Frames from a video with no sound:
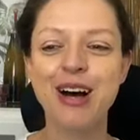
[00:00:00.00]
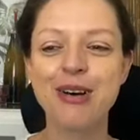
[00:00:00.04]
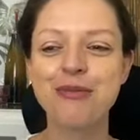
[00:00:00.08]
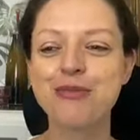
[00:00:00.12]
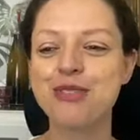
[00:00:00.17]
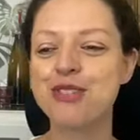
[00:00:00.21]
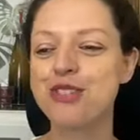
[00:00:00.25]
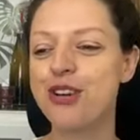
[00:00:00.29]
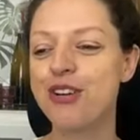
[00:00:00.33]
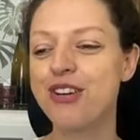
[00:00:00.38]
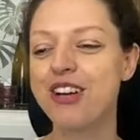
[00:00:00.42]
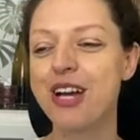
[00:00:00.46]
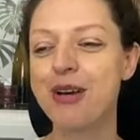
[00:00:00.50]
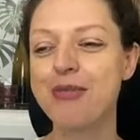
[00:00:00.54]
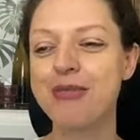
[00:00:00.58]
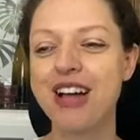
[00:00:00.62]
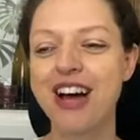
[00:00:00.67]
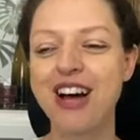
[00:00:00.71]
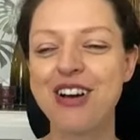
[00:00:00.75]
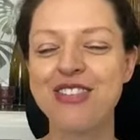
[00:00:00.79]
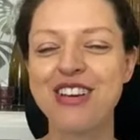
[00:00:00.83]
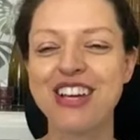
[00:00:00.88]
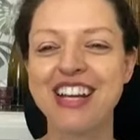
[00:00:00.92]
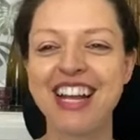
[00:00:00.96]
Sorry I'm
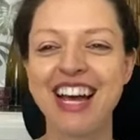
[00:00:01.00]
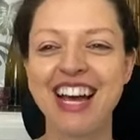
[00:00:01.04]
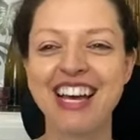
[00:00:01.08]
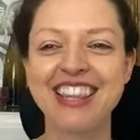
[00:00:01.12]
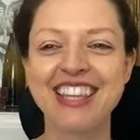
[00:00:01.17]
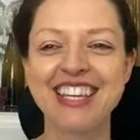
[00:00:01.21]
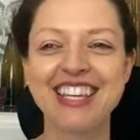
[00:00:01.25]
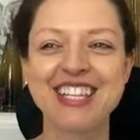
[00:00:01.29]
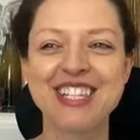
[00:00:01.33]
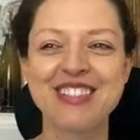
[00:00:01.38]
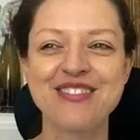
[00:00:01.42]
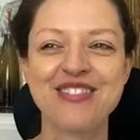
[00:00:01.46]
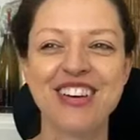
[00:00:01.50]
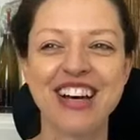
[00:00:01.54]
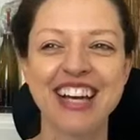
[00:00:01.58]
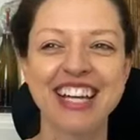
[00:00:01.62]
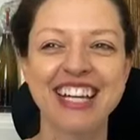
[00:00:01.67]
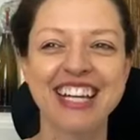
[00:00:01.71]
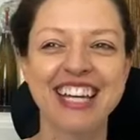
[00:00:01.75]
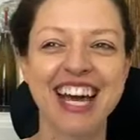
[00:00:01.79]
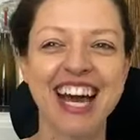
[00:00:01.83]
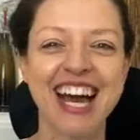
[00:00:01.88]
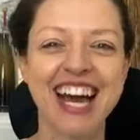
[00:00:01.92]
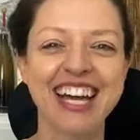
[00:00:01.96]
laughing like this. My
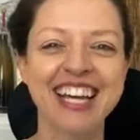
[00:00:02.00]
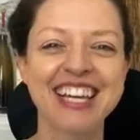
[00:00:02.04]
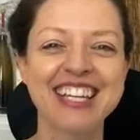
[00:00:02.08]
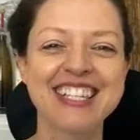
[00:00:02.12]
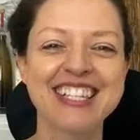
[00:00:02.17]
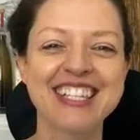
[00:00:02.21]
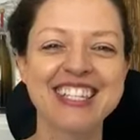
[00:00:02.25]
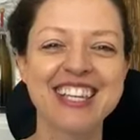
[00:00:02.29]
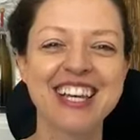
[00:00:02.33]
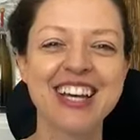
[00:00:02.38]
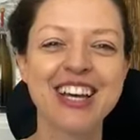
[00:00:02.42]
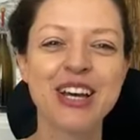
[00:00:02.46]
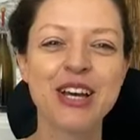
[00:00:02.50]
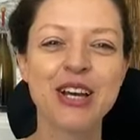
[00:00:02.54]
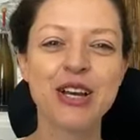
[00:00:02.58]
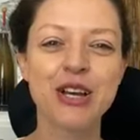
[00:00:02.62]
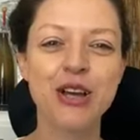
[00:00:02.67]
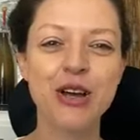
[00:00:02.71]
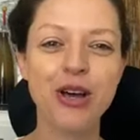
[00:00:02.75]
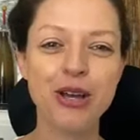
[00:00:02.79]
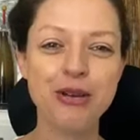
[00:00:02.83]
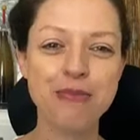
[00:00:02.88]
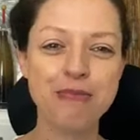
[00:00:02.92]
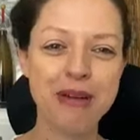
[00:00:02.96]
cat is
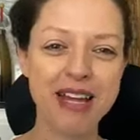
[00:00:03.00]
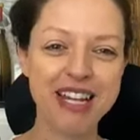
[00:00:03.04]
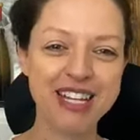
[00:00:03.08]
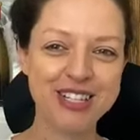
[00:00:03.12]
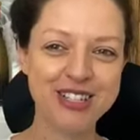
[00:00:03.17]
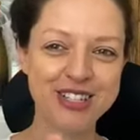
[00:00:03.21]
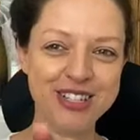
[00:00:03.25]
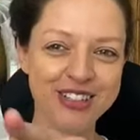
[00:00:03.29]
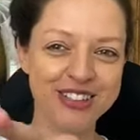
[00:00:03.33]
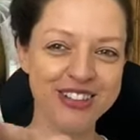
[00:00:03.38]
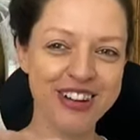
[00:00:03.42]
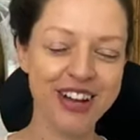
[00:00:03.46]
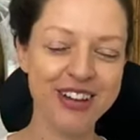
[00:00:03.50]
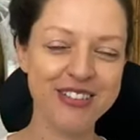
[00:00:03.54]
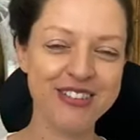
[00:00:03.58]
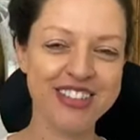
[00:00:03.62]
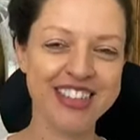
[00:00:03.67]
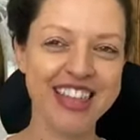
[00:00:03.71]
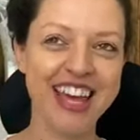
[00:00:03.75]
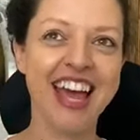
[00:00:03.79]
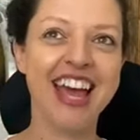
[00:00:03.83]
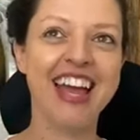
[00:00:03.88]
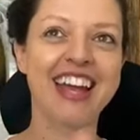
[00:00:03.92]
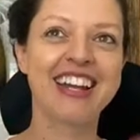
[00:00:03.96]
going mental over
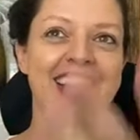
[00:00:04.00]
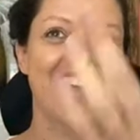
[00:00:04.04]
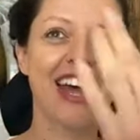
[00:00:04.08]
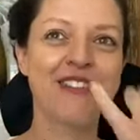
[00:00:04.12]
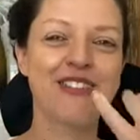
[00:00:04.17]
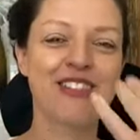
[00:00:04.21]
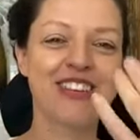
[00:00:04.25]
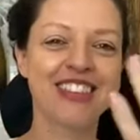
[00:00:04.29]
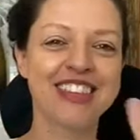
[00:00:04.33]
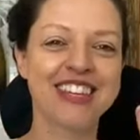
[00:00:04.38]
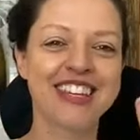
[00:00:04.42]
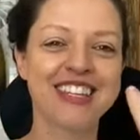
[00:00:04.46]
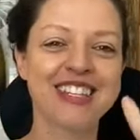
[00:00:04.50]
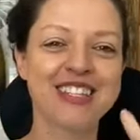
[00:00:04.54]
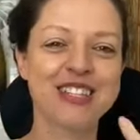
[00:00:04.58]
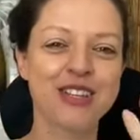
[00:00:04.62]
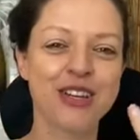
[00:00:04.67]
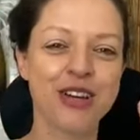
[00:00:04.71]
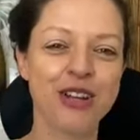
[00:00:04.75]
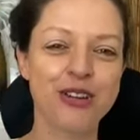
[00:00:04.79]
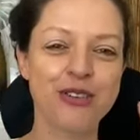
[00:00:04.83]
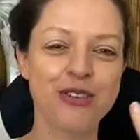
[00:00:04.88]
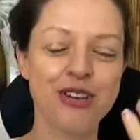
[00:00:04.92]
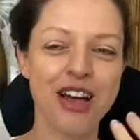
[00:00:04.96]
there and
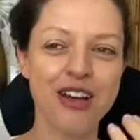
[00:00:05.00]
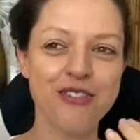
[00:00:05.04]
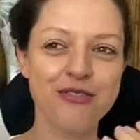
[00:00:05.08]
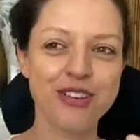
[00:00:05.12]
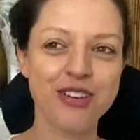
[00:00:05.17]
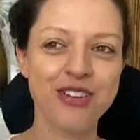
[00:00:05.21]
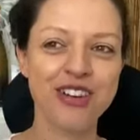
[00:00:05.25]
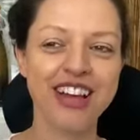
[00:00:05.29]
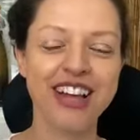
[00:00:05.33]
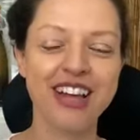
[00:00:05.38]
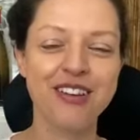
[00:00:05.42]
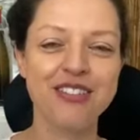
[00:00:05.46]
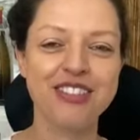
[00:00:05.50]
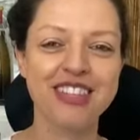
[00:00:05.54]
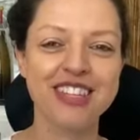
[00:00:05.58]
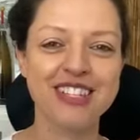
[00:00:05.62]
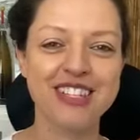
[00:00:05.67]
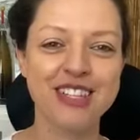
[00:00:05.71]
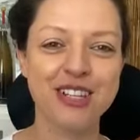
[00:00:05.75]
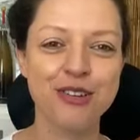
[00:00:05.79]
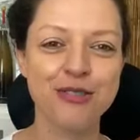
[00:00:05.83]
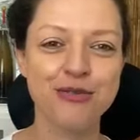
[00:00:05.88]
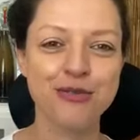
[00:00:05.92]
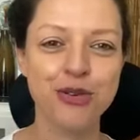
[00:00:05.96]
I feel like everything's
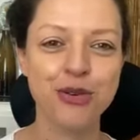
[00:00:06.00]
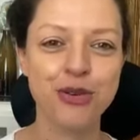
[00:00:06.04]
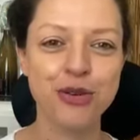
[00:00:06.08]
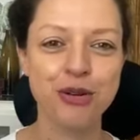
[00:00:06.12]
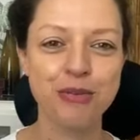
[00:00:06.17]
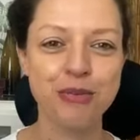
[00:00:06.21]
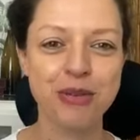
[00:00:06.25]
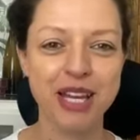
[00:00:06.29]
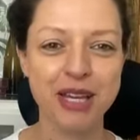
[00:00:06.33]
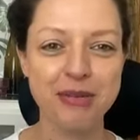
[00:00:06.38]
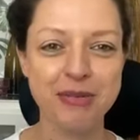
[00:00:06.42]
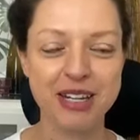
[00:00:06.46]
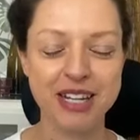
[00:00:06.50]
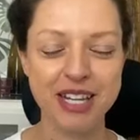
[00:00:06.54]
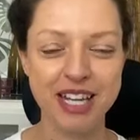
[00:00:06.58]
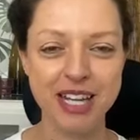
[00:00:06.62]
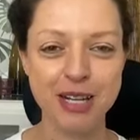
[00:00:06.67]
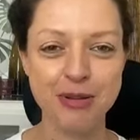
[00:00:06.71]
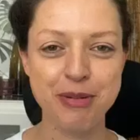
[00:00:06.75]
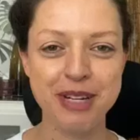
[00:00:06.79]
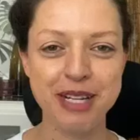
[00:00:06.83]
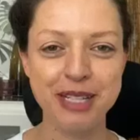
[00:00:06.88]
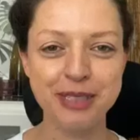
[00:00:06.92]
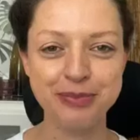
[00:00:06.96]
gonna fall on me in
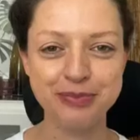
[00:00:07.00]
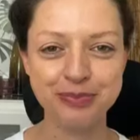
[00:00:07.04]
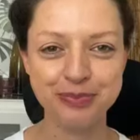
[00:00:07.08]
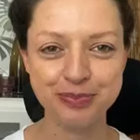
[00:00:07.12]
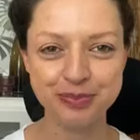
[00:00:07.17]
a minute.